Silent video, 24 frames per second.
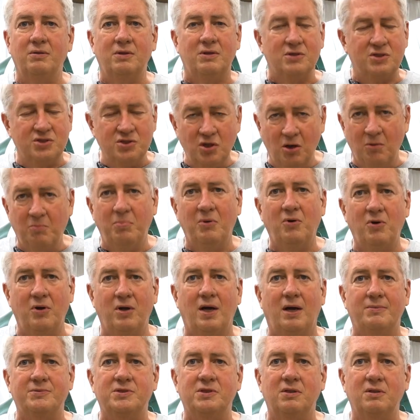There's no abort
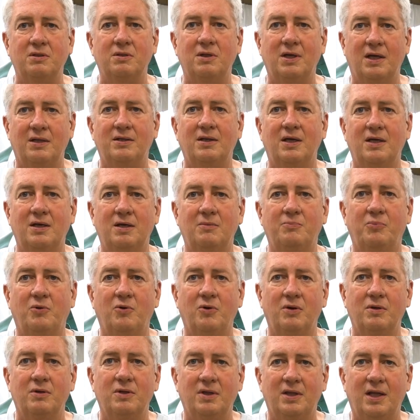option at that
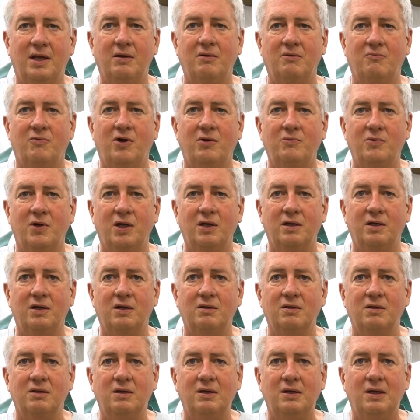airport, that runway
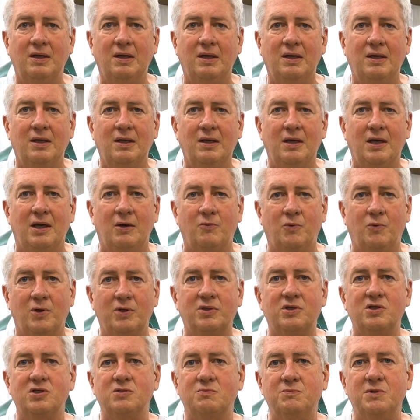length. And what
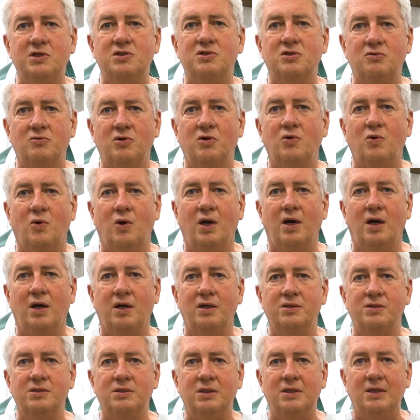this mission
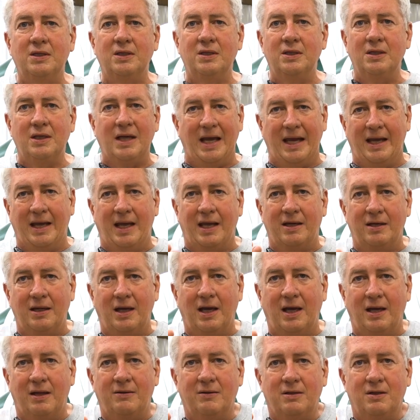requires,
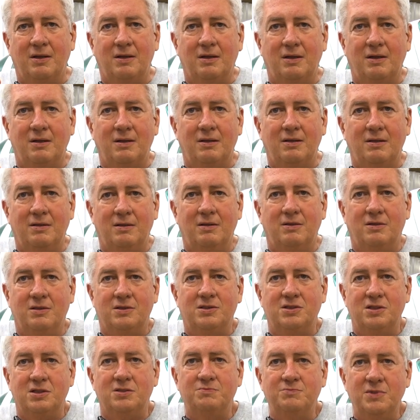and does
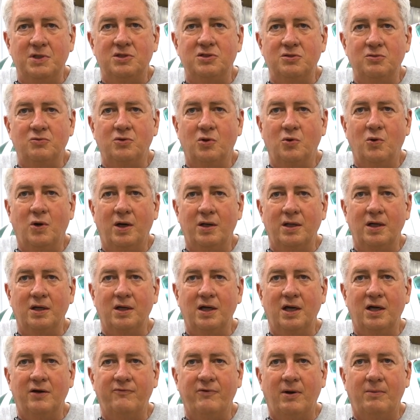this mission require that
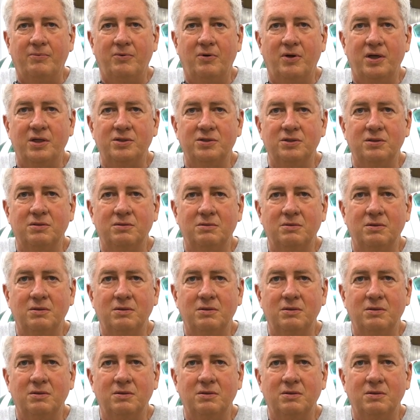kind of operation?